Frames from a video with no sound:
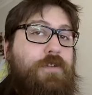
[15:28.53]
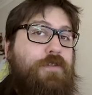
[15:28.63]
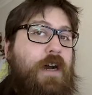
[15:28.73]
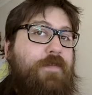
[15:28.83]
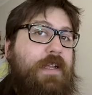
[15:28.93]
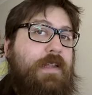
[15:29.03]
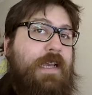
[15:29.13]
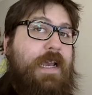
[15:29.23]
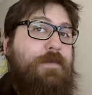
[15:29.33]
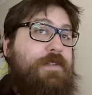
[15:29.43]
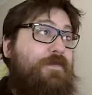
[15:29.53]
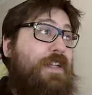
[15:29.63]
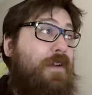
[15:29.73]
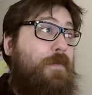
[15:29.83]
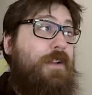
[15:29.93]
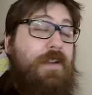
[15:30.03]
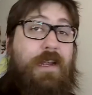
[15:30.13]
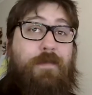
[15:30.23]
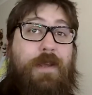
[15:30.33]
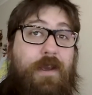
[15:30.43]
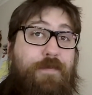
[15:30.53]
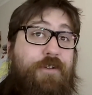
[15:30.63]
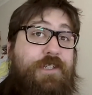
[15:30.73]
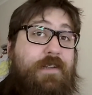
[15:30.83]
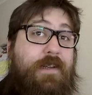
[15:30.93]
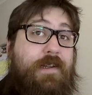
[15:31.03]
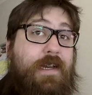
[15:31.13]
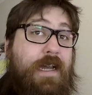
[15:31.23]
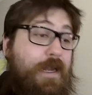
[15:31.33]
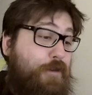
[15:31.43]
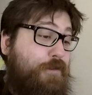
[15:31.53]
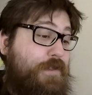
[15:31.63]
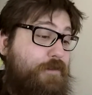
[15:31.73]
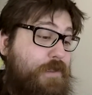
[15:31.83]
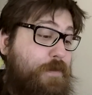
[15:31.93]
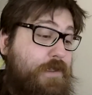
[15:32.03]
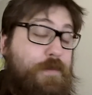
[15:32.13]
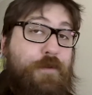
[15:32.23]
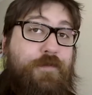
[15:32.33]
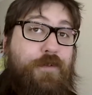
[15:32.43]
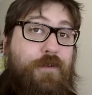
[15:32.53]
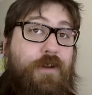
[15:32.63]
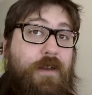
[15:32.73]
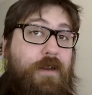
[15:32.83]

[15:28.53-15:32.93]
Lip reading: driving the game's development in being a project leader, and they're also responsible for